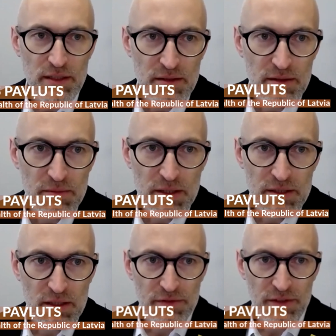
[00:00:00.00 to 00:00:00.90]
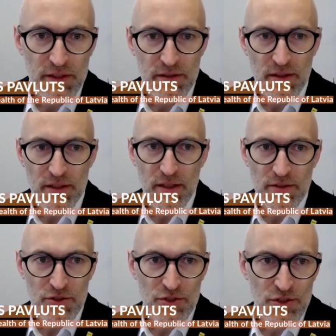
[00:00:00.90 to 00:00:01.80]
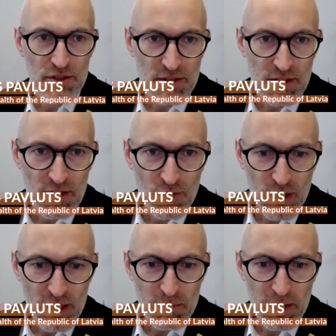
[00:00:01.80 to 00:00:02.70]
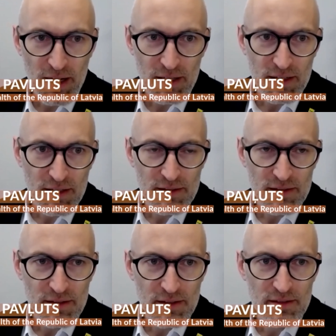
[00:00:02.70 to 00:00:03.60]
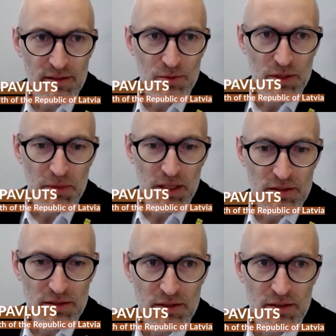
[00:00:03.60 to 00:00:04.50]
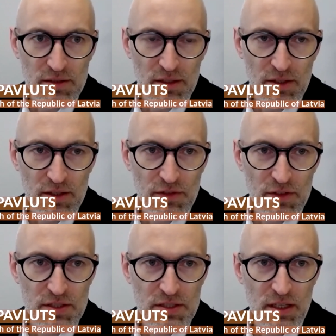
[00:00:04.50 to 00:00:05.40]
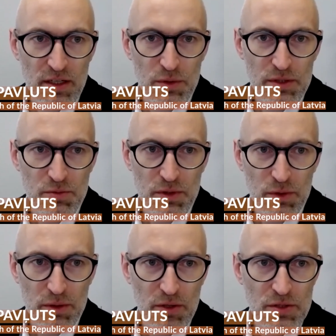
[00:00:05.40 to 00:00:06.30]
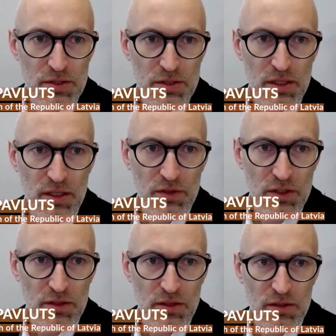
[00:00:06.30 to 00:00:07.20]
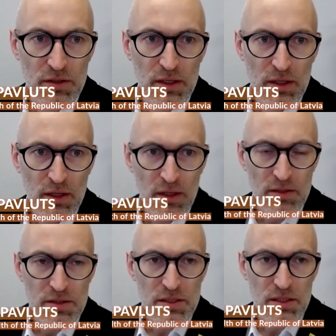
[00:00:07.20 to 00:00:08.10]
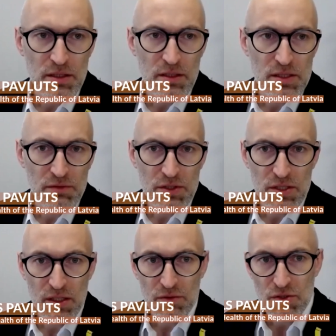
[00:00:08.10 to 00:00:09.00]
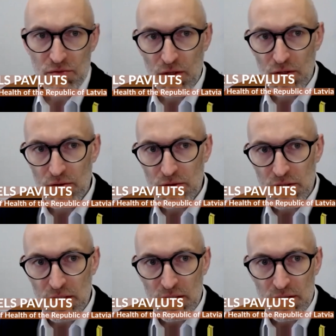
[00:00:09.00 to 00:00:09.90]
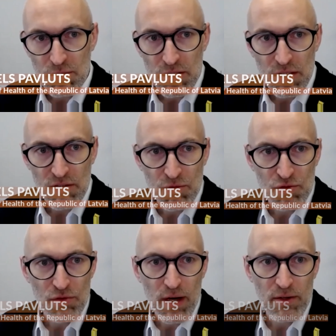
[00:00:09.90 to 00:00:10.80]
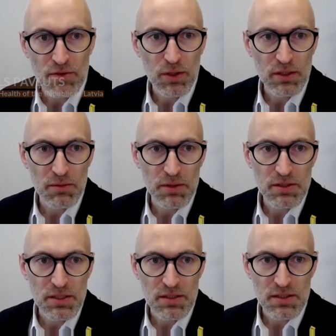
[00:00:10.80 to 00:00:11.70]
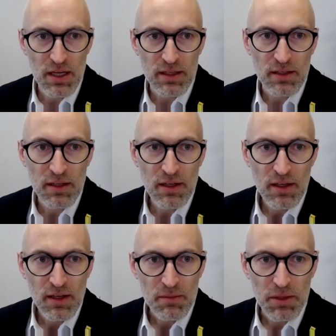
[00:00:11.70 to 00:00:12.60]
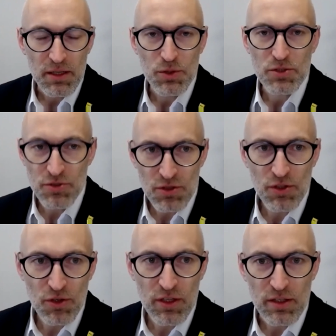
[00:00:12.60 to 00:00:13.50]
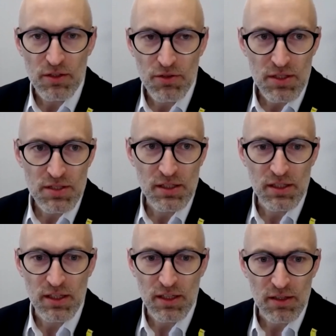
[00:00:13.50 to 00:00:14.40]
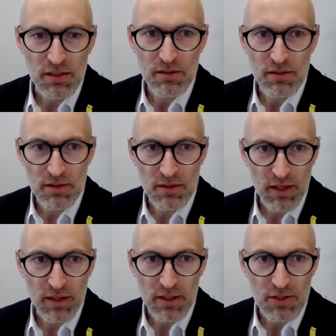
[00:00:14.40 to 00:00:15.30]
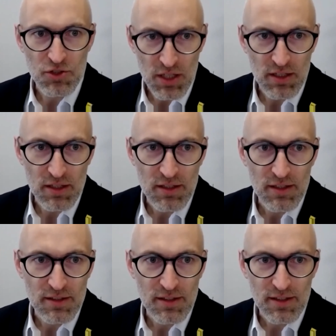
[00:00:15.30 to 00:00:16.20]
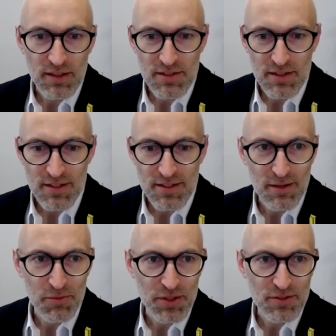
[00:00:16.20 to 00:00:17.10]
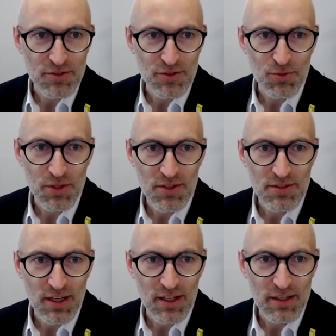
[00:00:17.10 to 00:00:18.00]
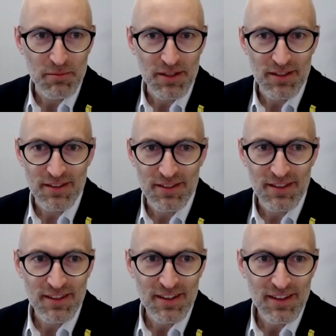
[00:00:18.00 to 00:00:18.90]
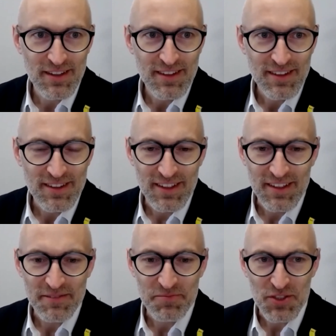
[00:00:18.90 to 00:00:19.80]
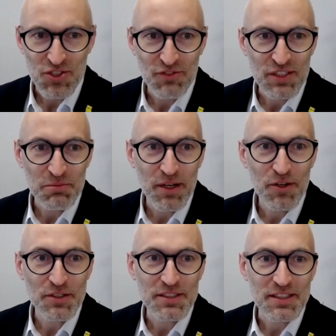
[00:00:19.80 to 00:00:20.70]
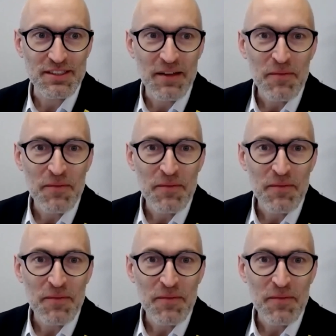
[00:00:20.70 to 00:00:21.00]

myself and Andžs go way back, and we met, I think the first time was when we both served in senior civil service roles, and we have moved around quite a bit since then. But we do look increasingly like each other, and I guess that's something to do with time and, yeah, and shifting priorities.